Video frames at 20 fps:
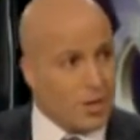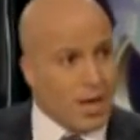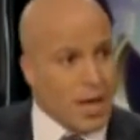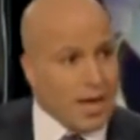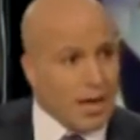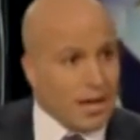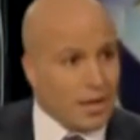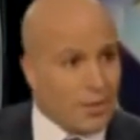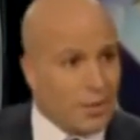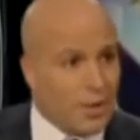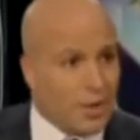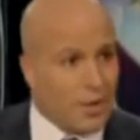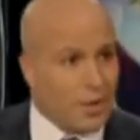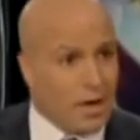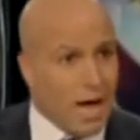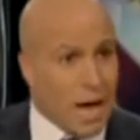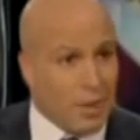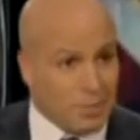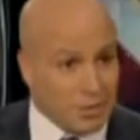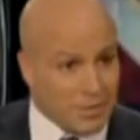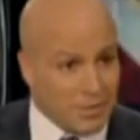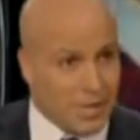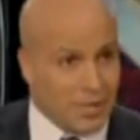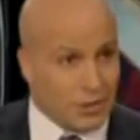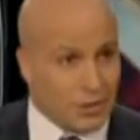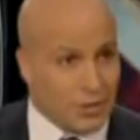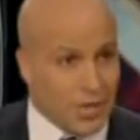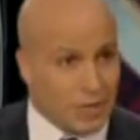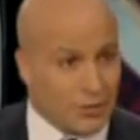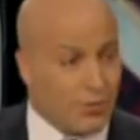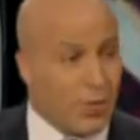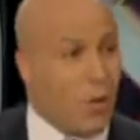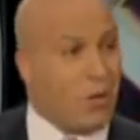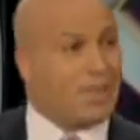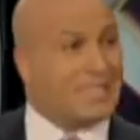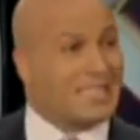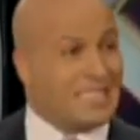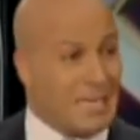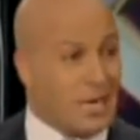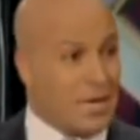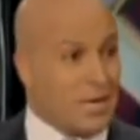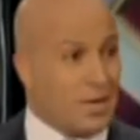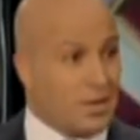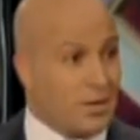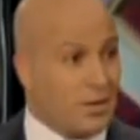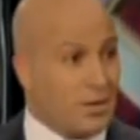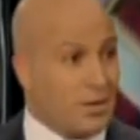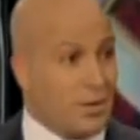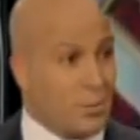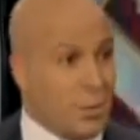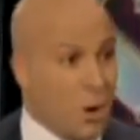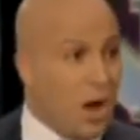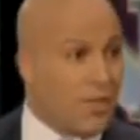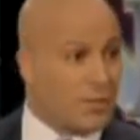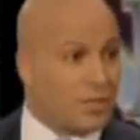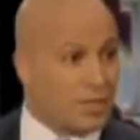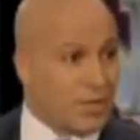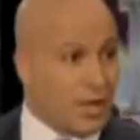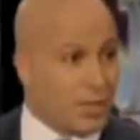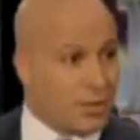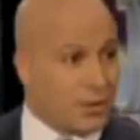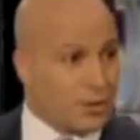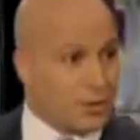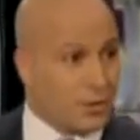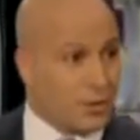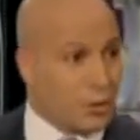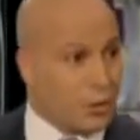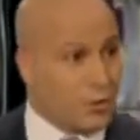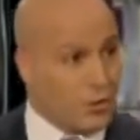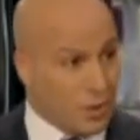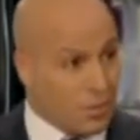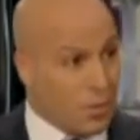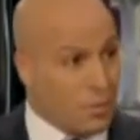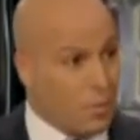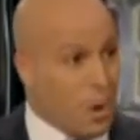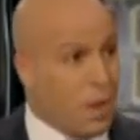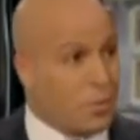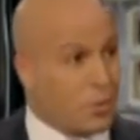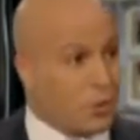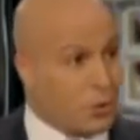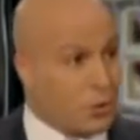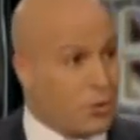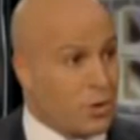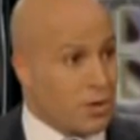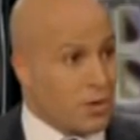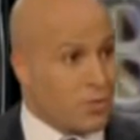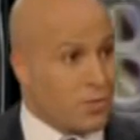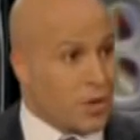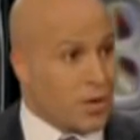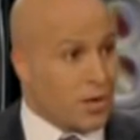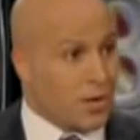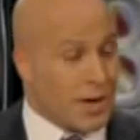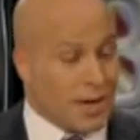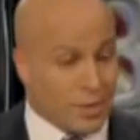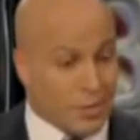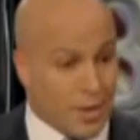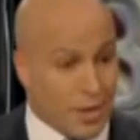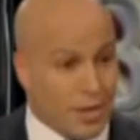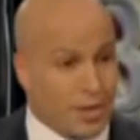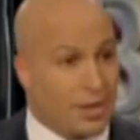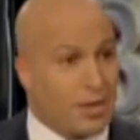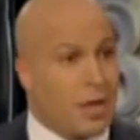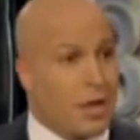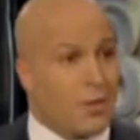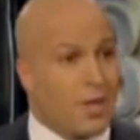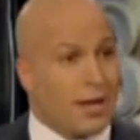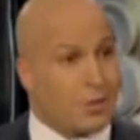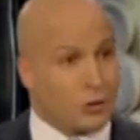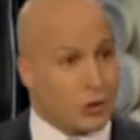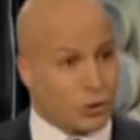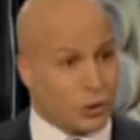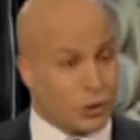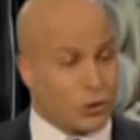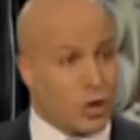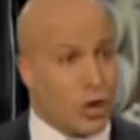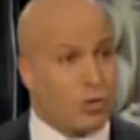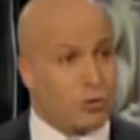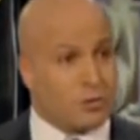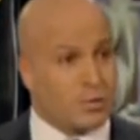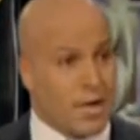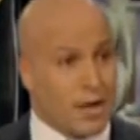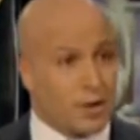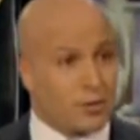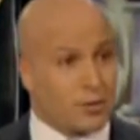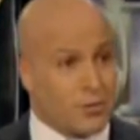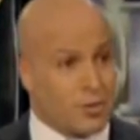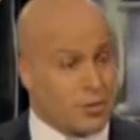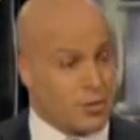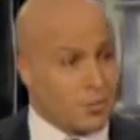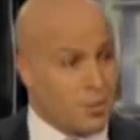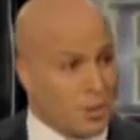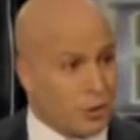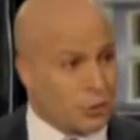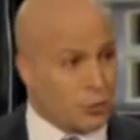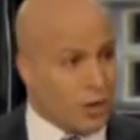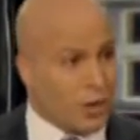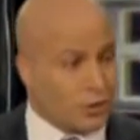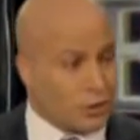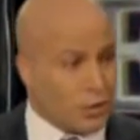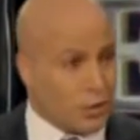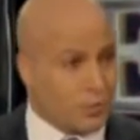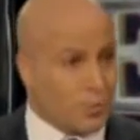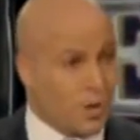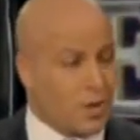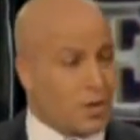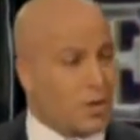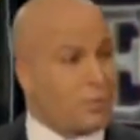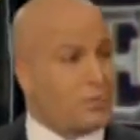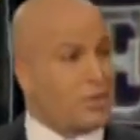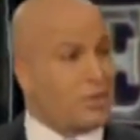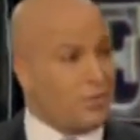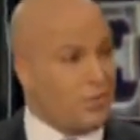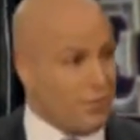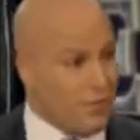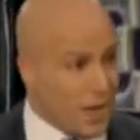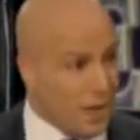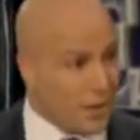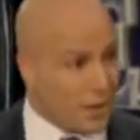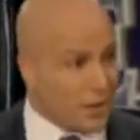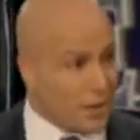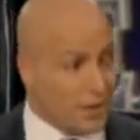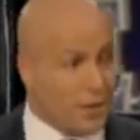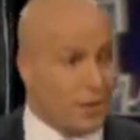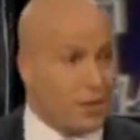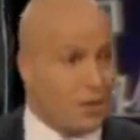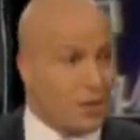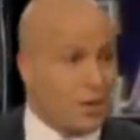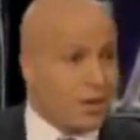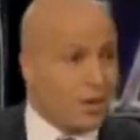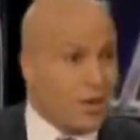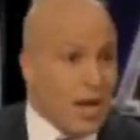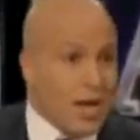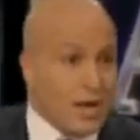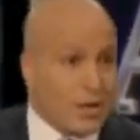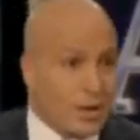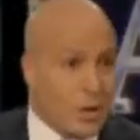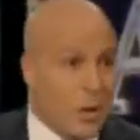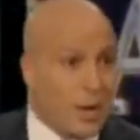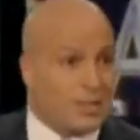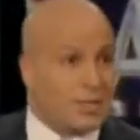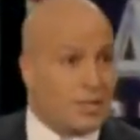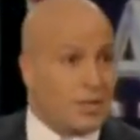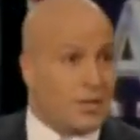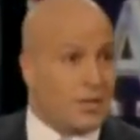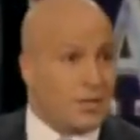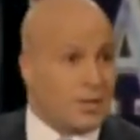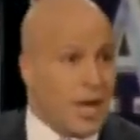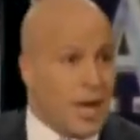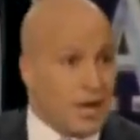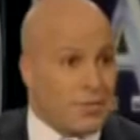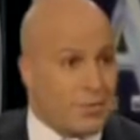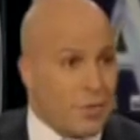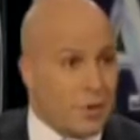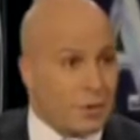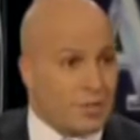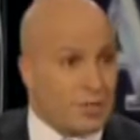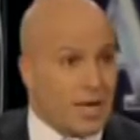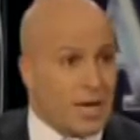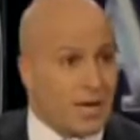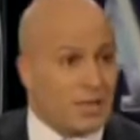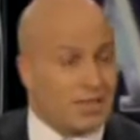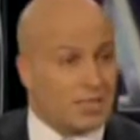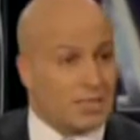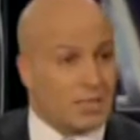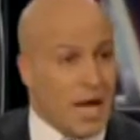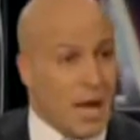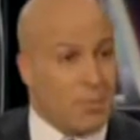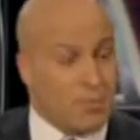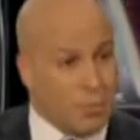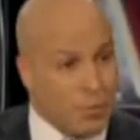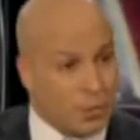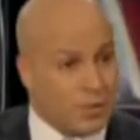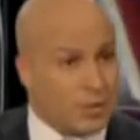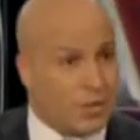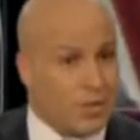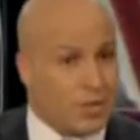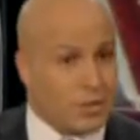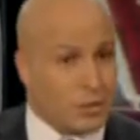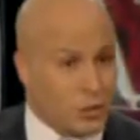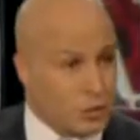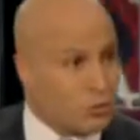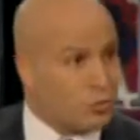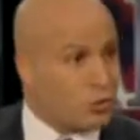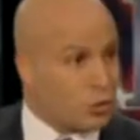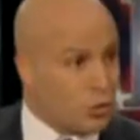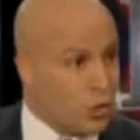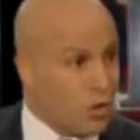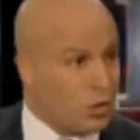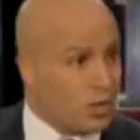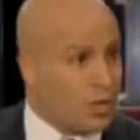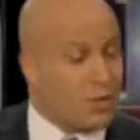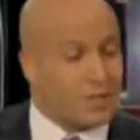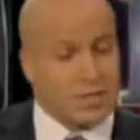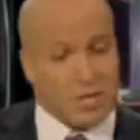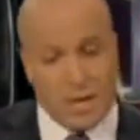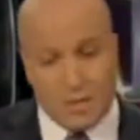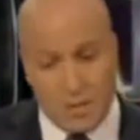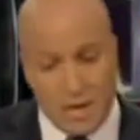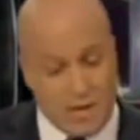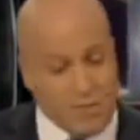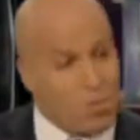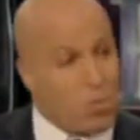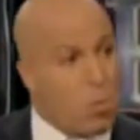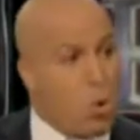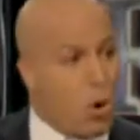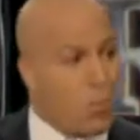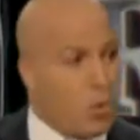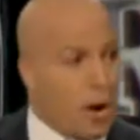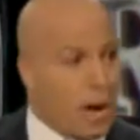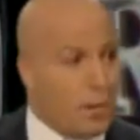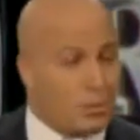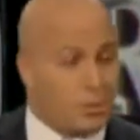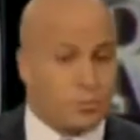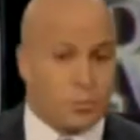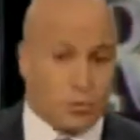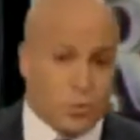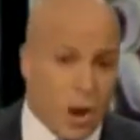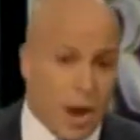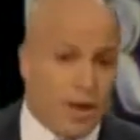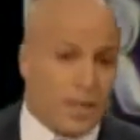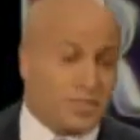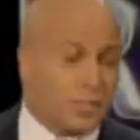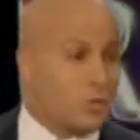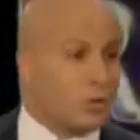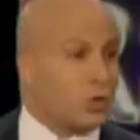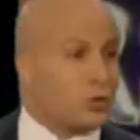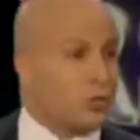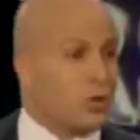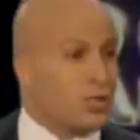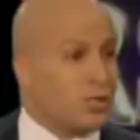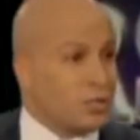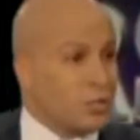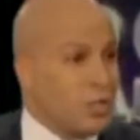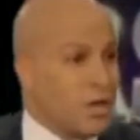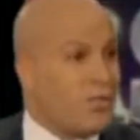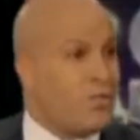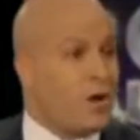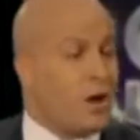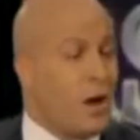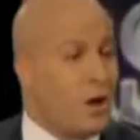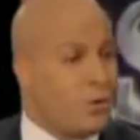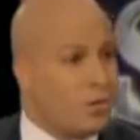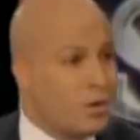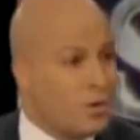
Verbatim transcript: And I think compensation has far exceeded the private sector, you know, in the public union arena. And I think that just shows that under this administration, it's been a complete failure and, you know, at the end of the day, if there's not a stop put to this soon, surely there's going to be even more problems. Riots in the streets, you never know.